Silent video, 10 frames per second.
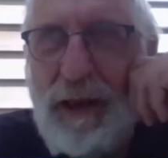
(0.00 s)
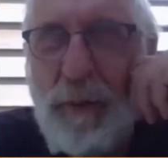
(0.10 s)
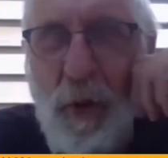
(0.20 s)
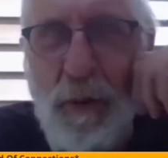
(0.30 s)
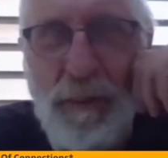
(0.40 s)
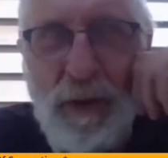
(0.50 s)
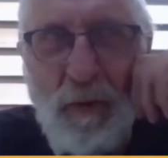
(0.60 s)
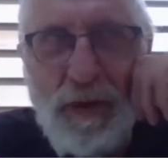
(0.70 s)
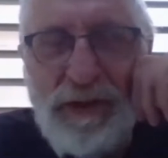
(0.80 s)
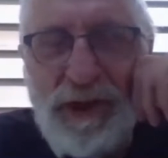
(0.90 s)
the
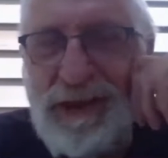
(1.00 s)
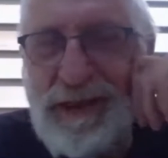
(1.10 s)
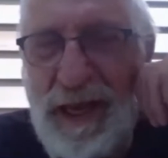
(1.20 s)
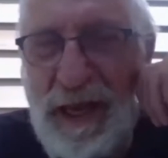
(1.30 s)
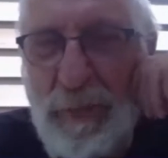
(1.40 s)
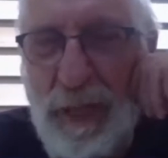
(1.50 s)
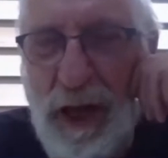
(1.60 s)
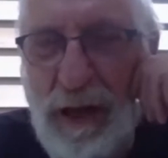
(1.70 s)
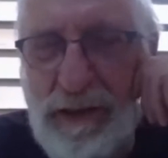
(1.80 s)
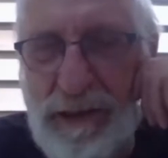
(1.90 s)
apartment was on the same
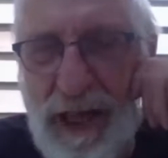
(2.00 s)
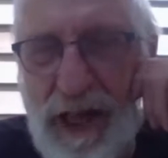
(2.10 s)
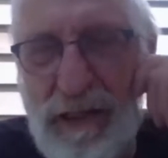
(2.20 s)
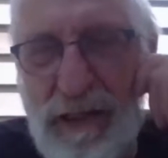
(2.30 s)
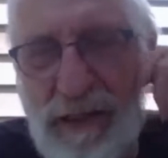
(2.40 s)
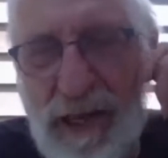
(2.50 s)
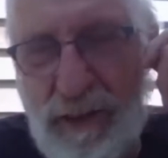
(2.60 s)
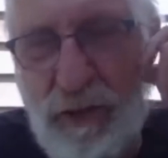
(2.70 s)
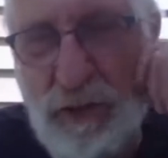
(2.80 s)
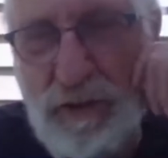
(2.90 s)
blocks as the Hells
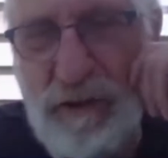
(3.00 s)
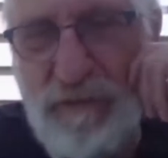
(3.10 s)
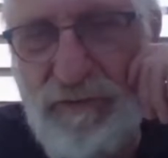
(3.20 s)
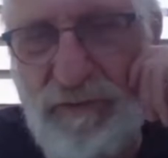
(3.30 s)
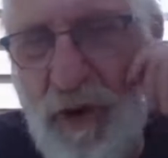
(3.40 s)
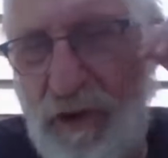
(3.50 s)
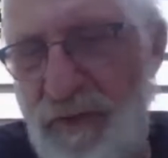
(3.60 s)
Angels, very